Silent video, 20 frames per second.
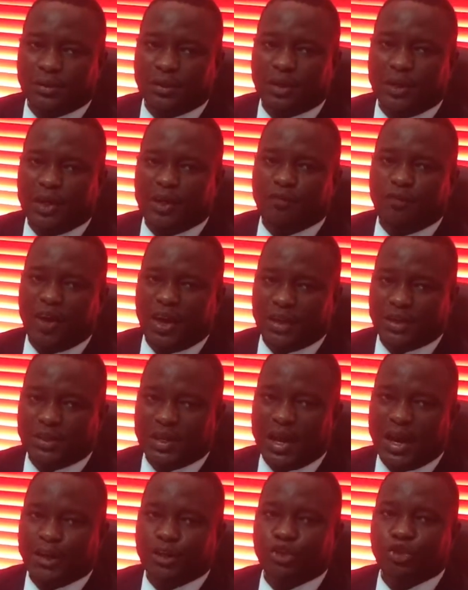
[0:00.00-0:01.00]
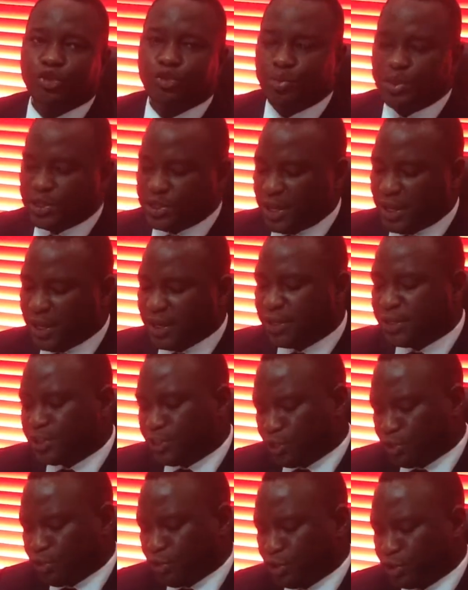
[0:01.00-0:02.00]
event and should be taken
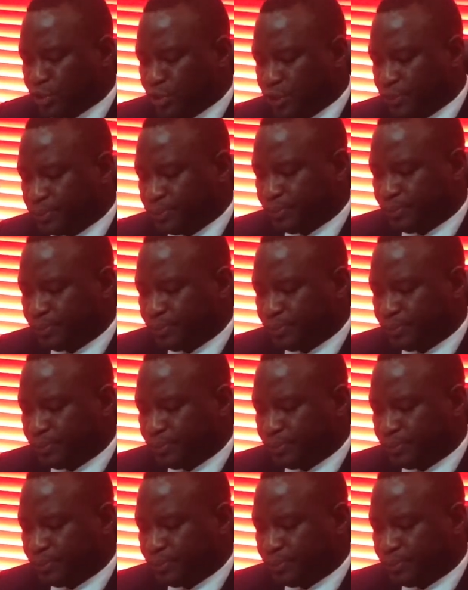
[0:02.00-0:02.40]
seriously.